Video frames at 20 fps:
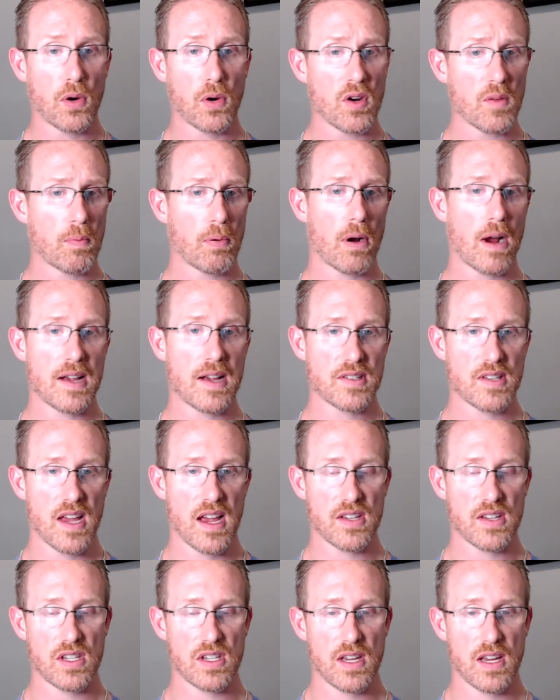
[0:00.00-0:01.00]

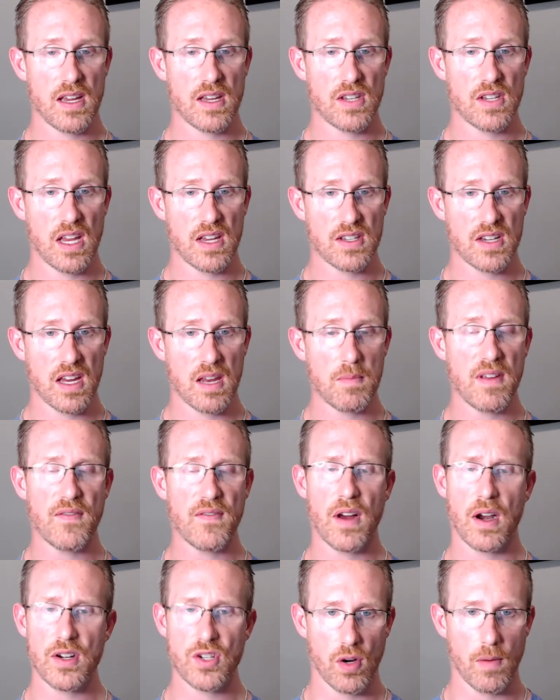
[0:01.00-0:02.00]
process can be
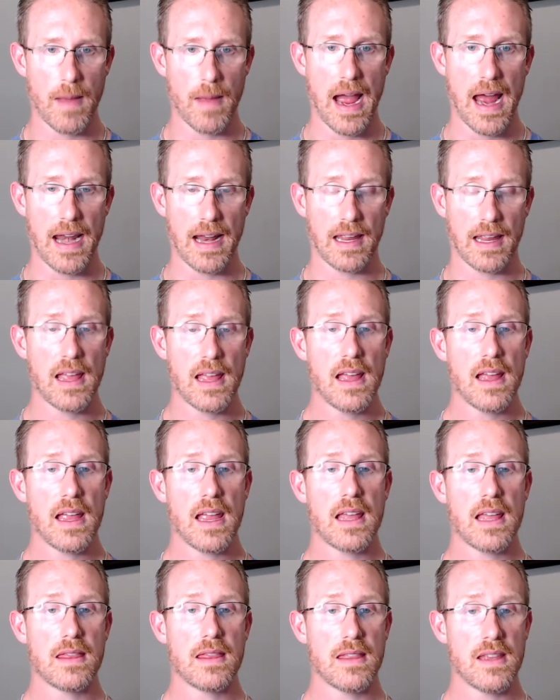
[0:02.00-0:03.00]
very traumatic.
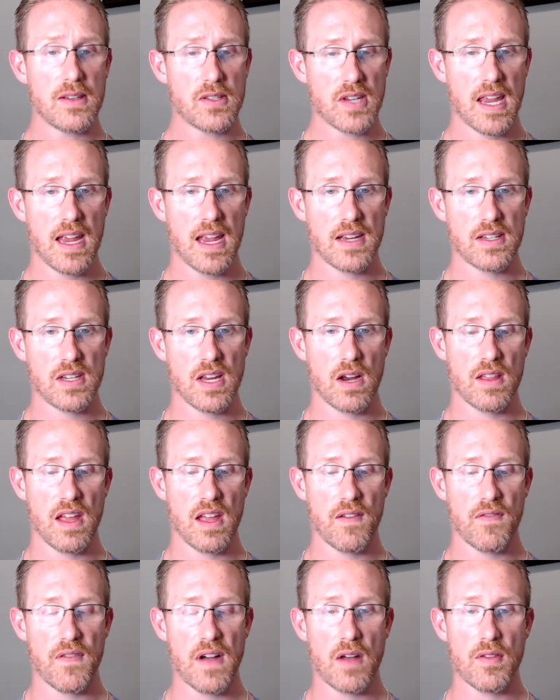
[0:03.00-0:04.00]
In this case here, they
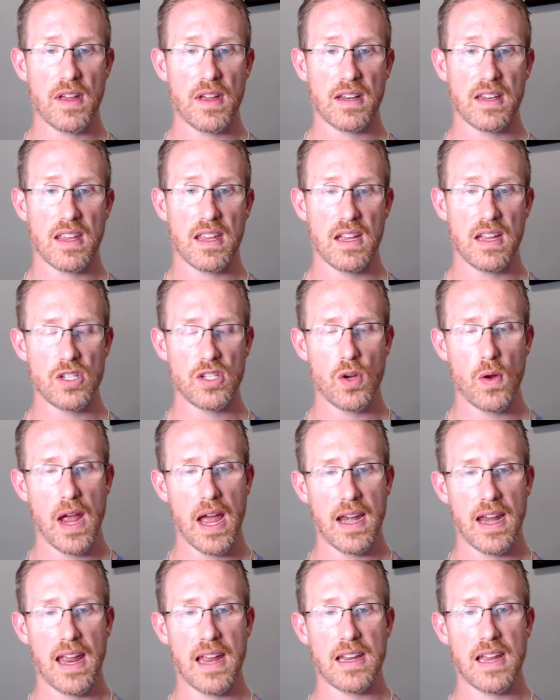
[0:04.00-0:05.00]
found that kids who had
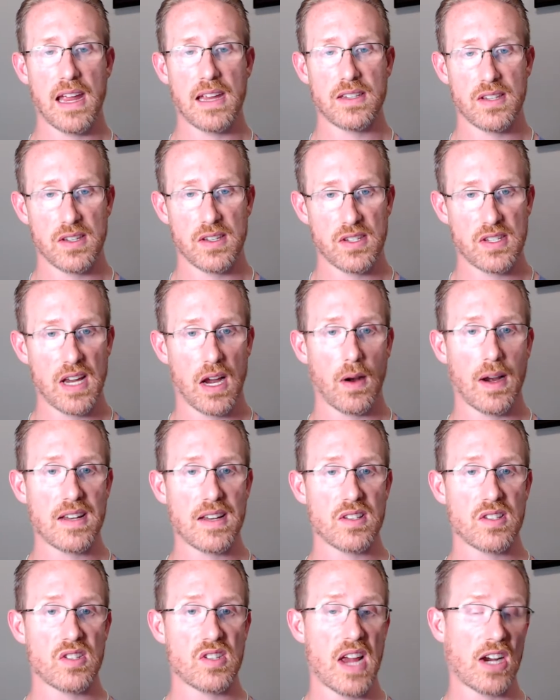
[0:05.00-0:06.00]
a cesarean
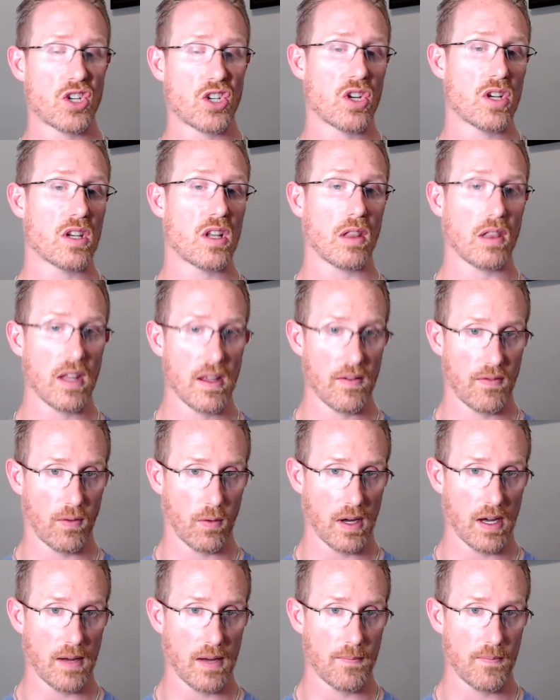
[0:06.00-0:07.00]
section
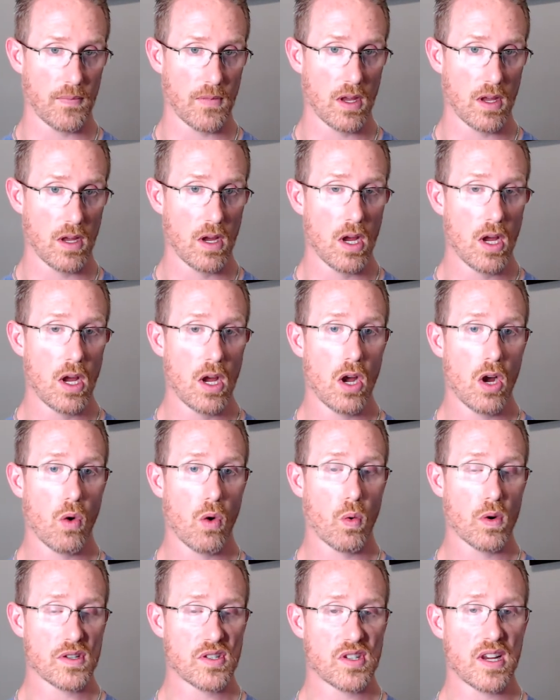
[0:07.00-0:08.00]
delivery were
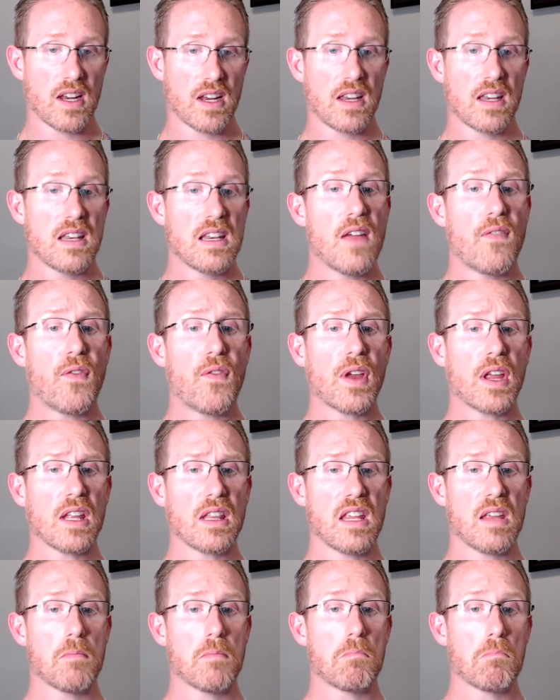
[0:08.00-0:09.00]

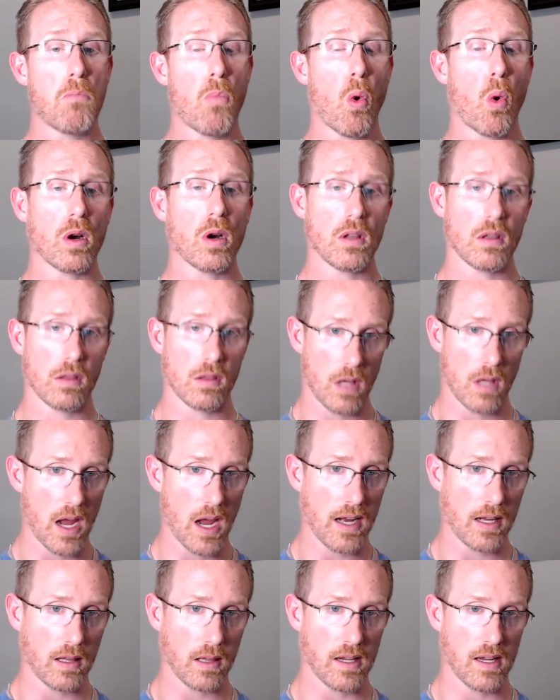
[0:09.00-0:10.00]
significantly more
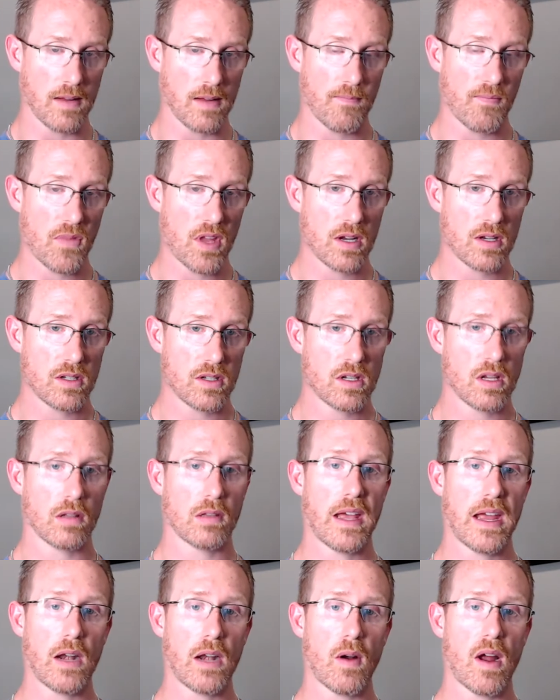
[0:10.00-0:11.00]
likely to
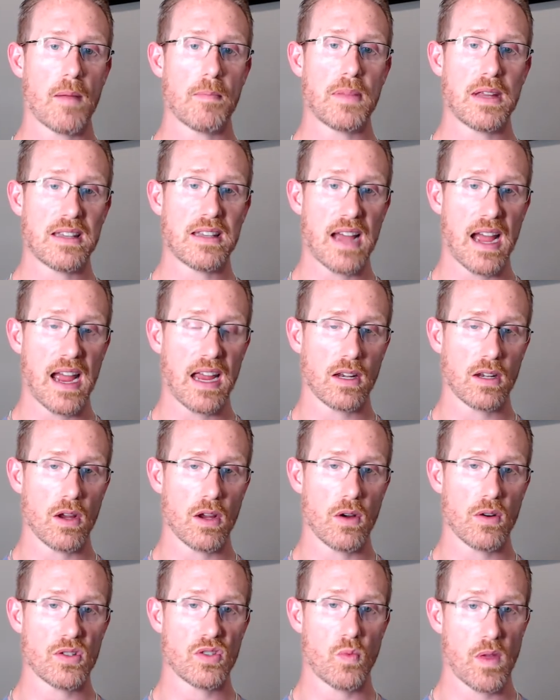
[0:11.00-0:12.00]
later on be
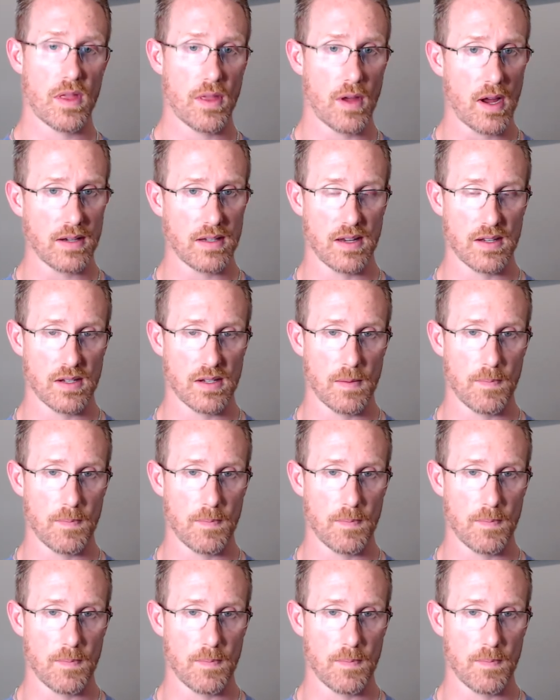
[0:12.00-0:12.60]
diagnosed with autism